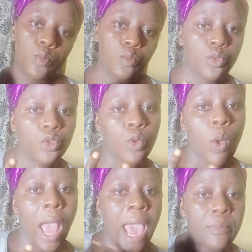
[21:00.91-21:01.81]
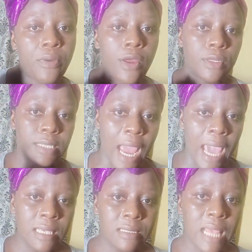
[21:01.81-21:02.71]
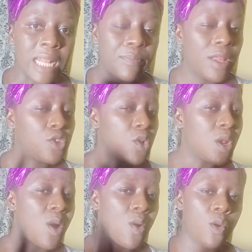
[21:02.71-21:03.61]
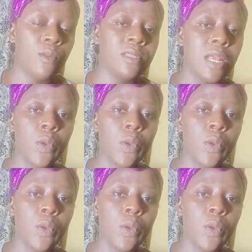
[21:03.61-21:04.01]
So I prioritize. I depend solely on God because I know